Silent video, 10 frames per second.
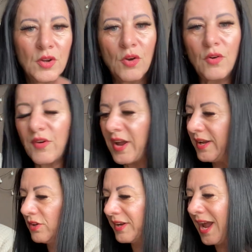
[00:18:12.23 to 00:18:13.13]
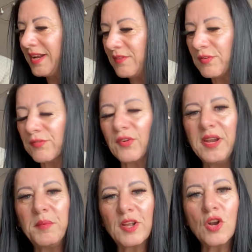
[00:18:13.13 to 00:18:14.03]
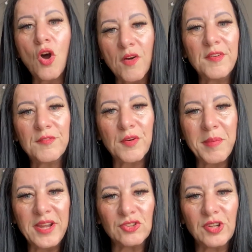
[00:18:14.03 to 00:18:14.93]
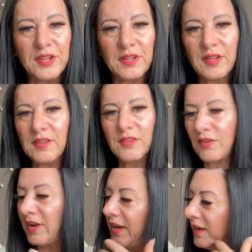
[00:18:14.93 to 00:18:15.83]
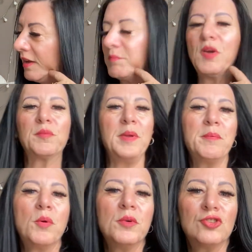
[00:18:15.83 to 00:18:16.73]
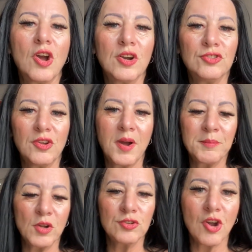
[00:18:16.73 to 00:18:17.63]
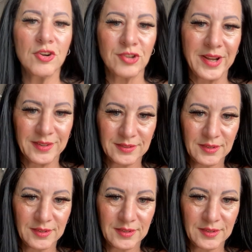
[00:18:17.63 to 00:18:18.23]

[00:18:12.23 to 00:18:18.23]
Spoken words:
All right, you're getting it for free with a lot of information. All right, most people would charge you. I'm not charging.